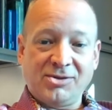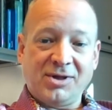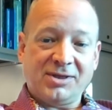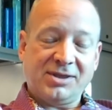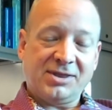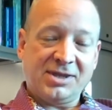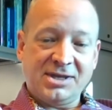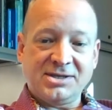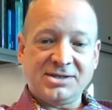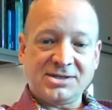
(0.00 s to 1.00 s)
who thought that
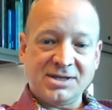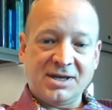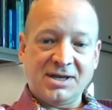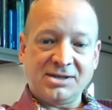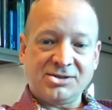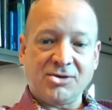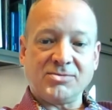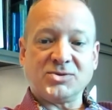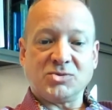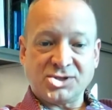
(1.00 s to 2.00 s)
these
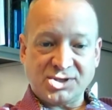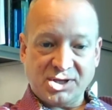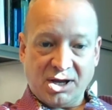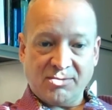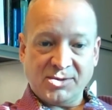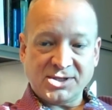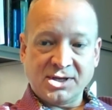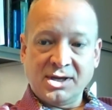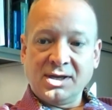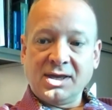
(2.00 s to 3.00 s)
terms were synonymous,